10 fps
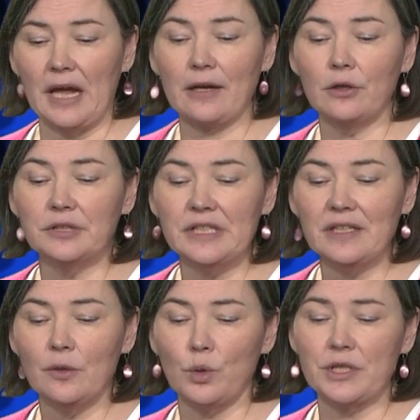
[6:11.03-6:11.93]
and
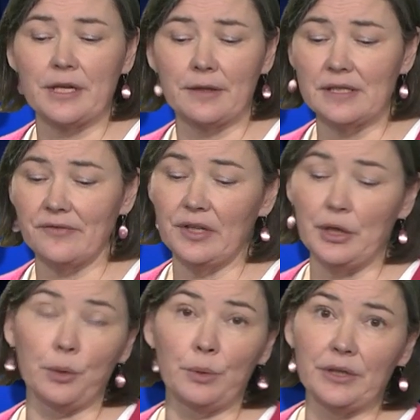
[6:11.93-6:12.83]
continue watching this
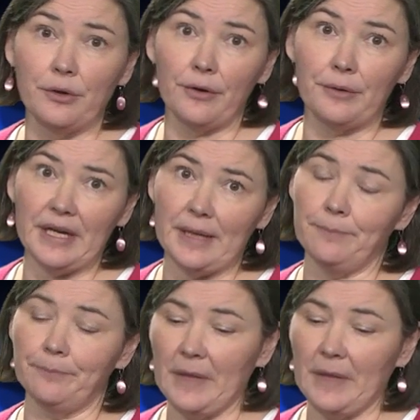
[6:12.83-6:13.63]
video when you are ready